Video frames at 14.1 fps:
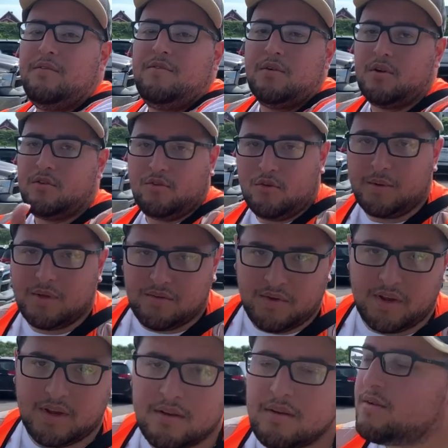if you're a Subi
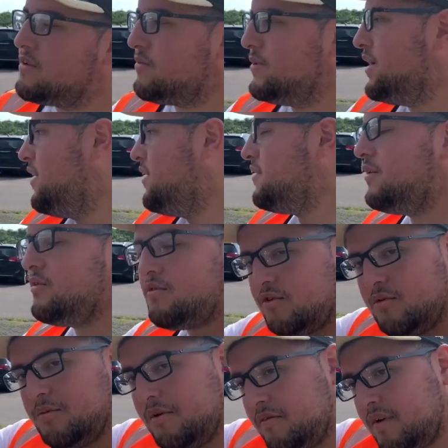fan. Because we all know
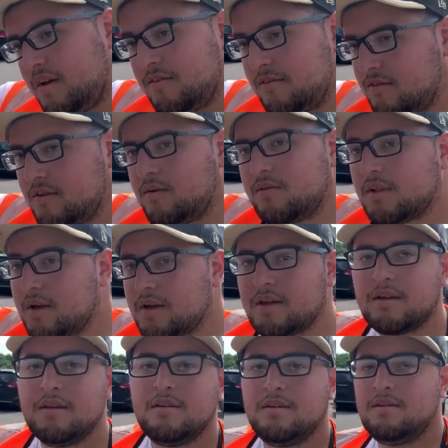Subi fans don't like